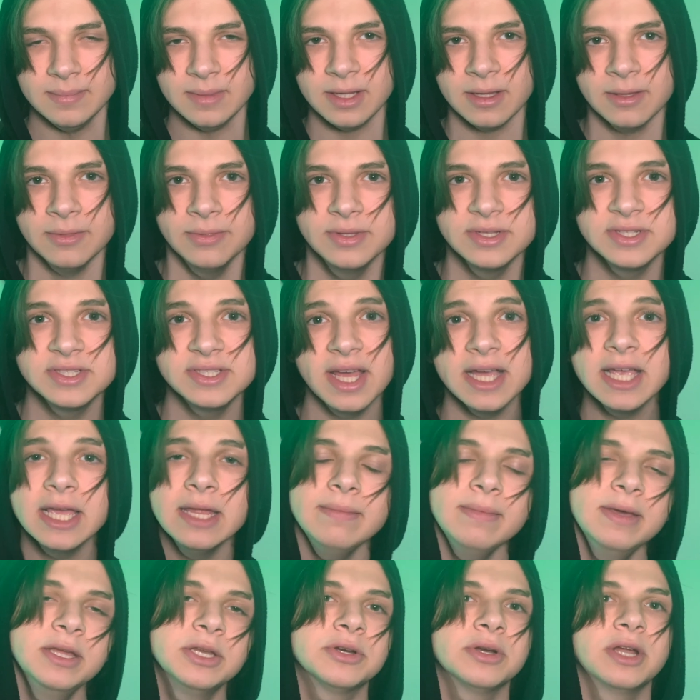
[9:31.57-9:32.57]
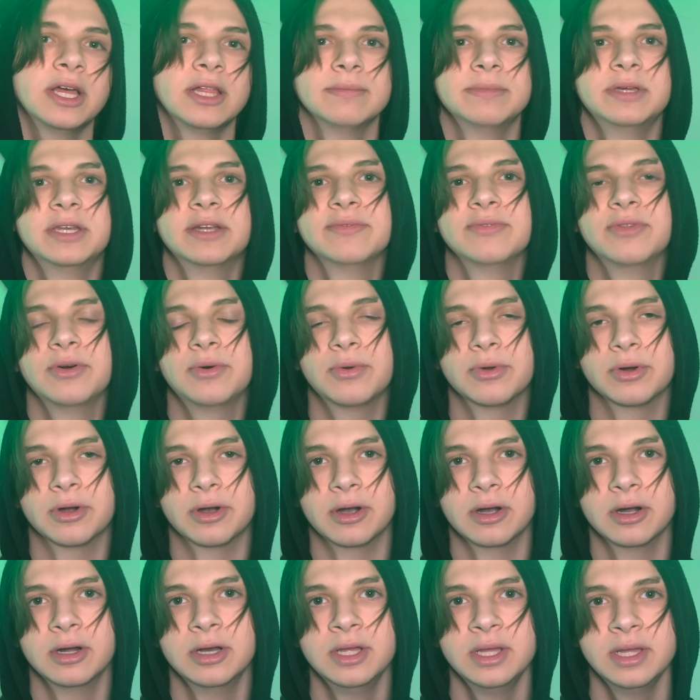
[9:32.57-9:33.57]
The second major element of the
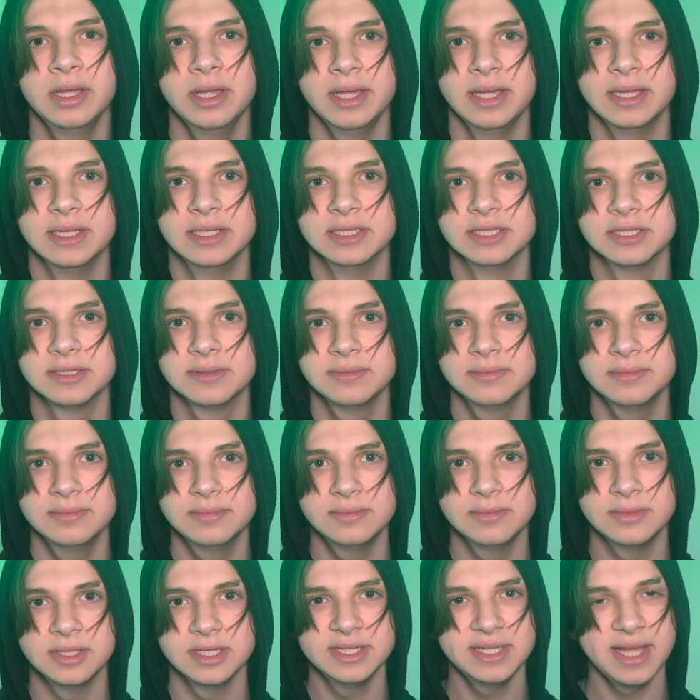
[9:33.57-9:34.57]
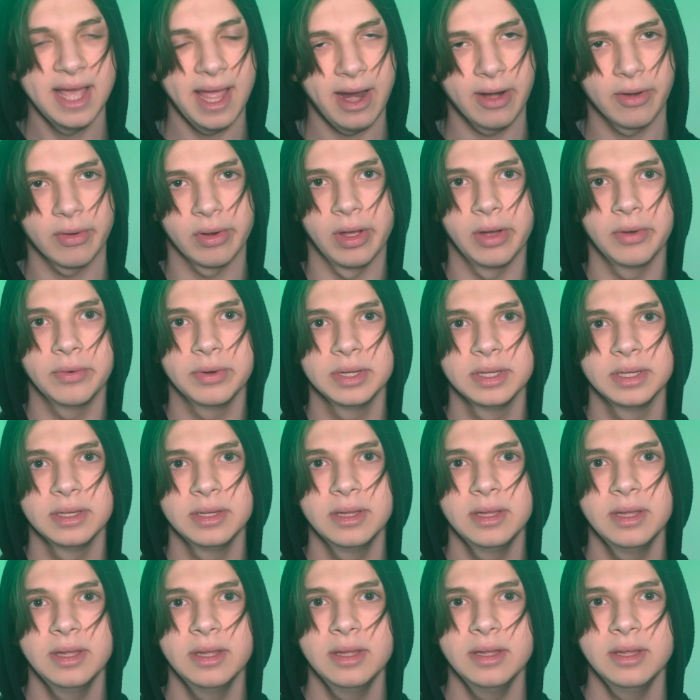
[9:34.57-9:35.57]
horror is the tarot.
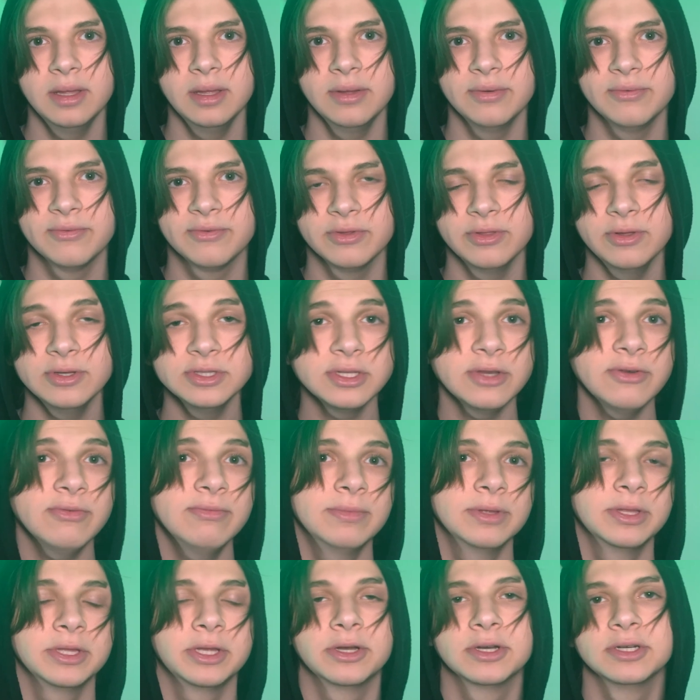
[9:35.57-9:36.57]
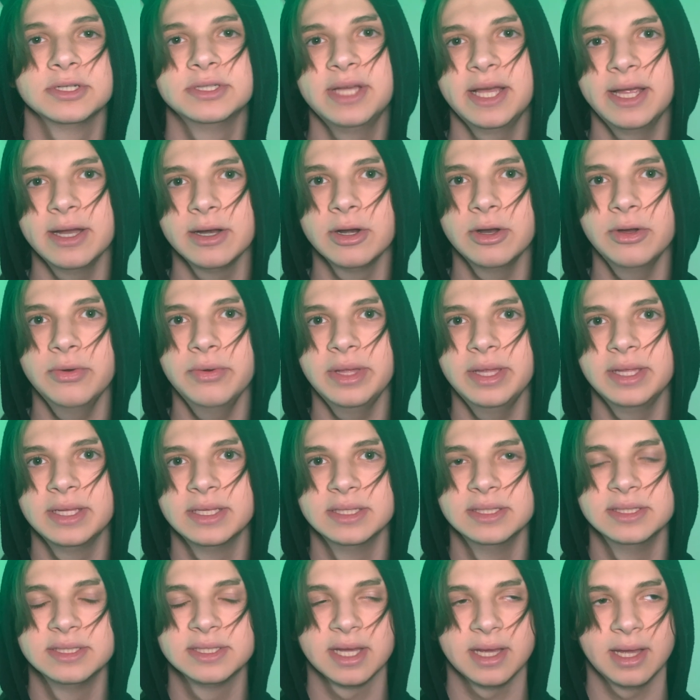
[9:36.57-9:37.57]
For those unfamiliar, tarot
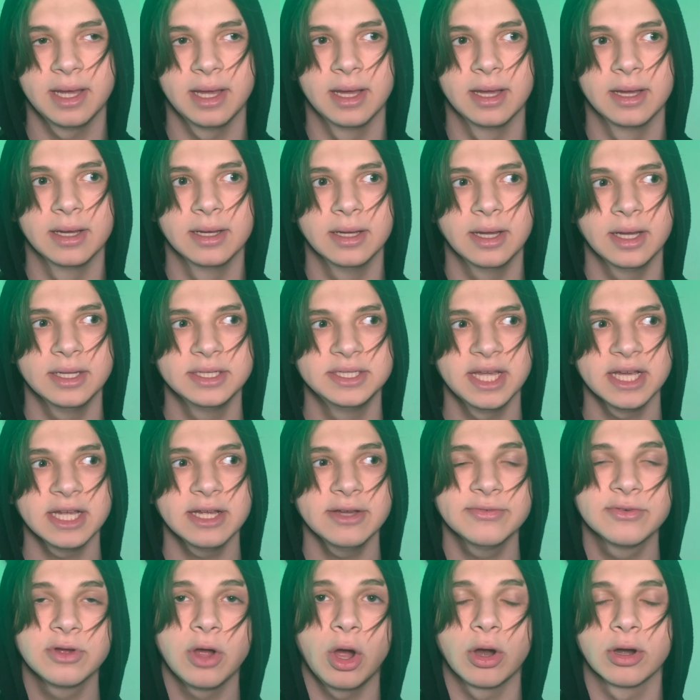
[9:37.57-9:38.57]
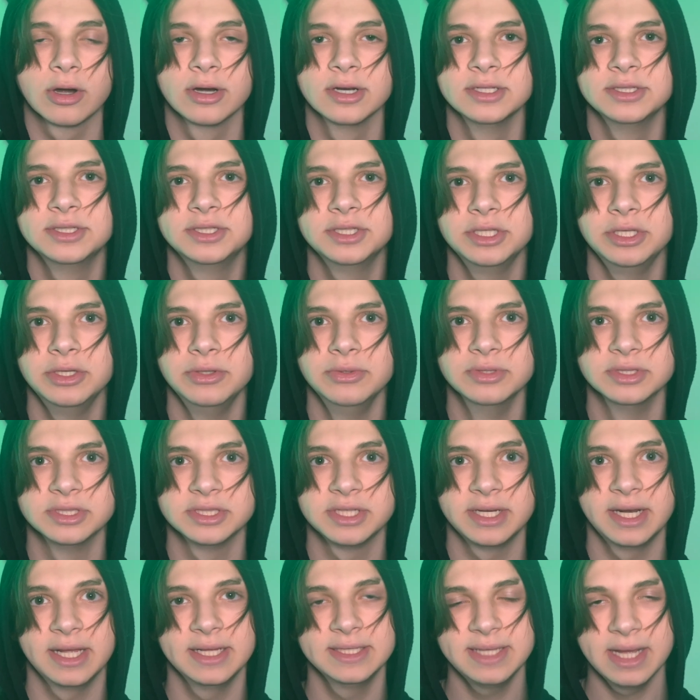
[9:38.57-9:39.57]
is uh, a deck of cards used
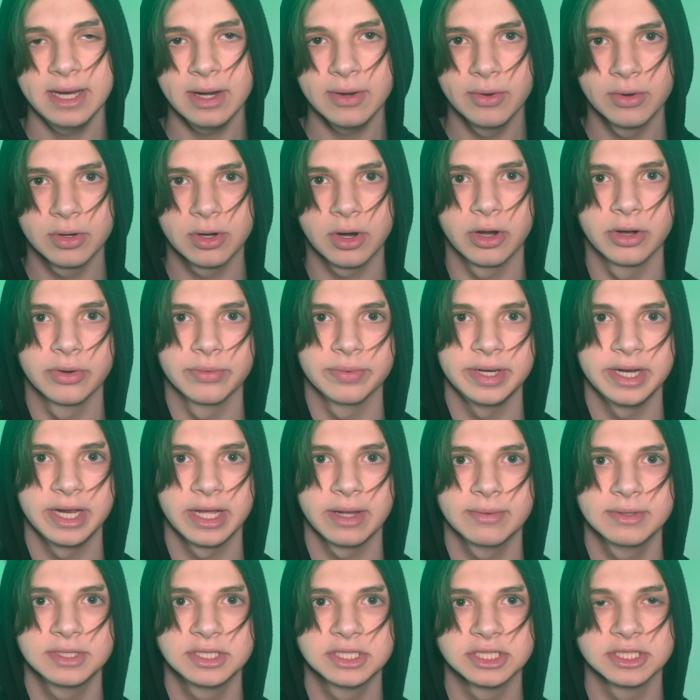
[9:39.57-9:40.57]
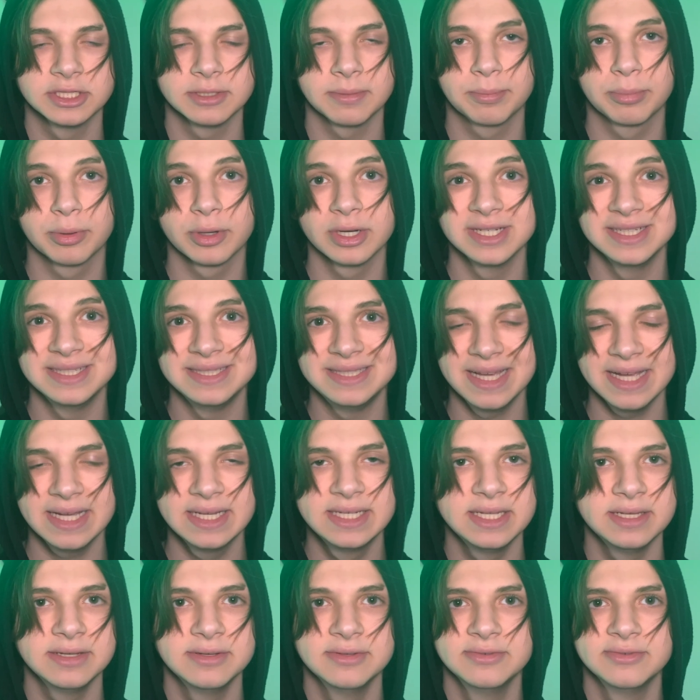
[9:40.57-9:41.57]
in a tarot card reading, which is a
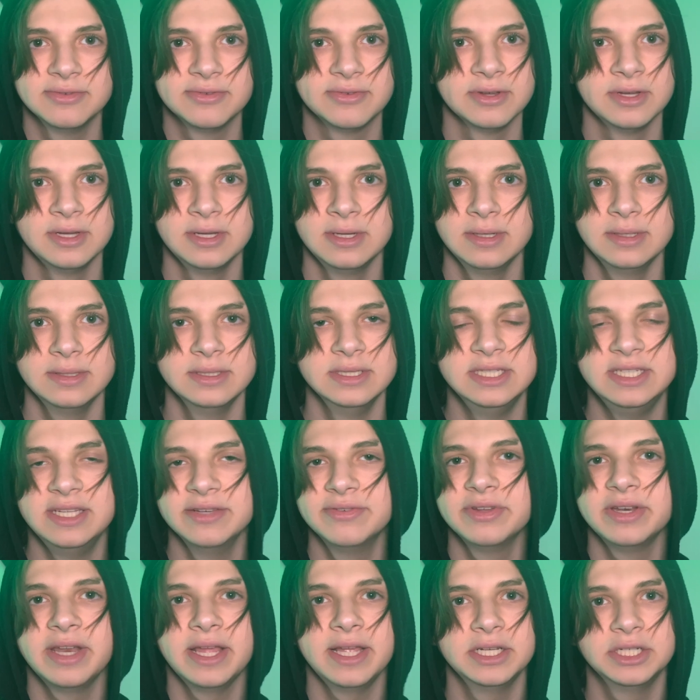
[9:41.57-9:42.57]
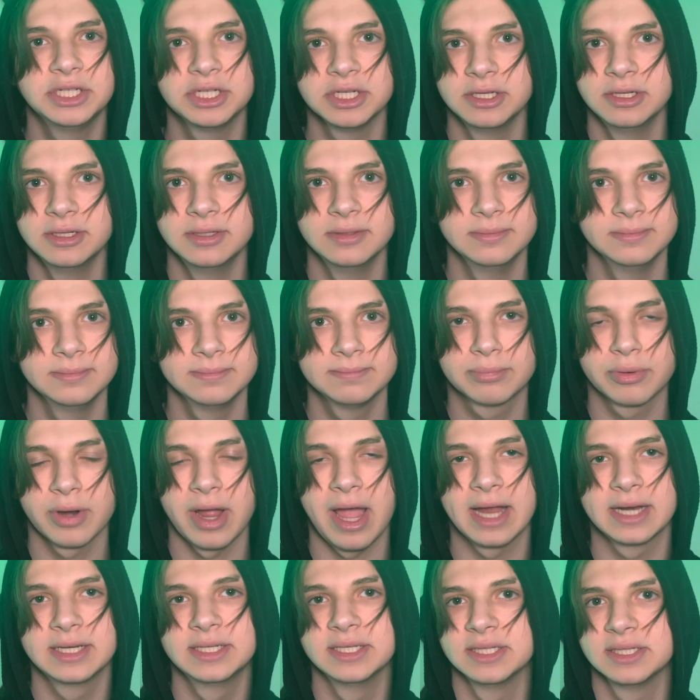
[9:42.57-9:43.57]
predictive divination
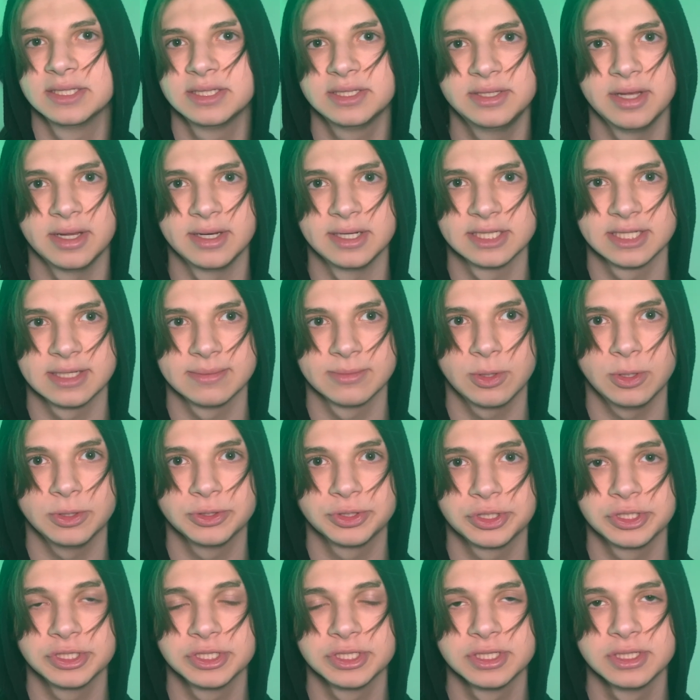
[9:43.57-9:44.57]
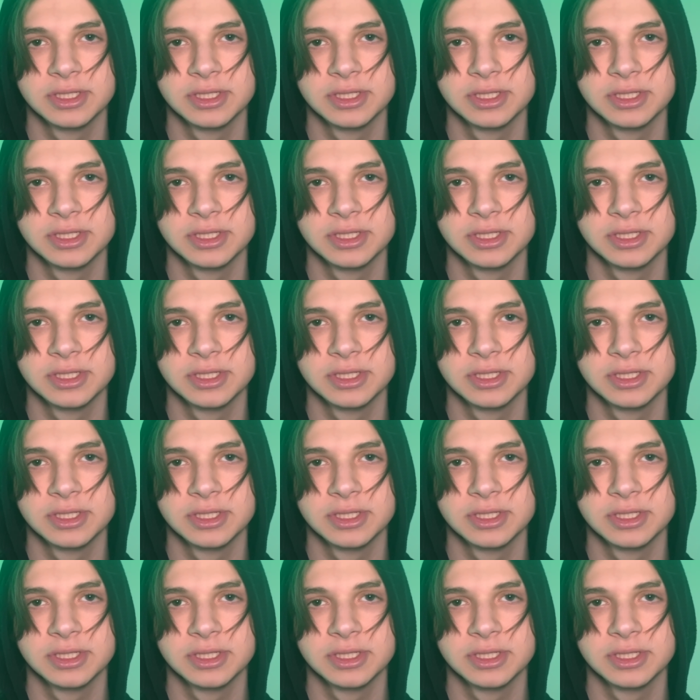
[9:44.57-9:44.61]
practice done in some cultures.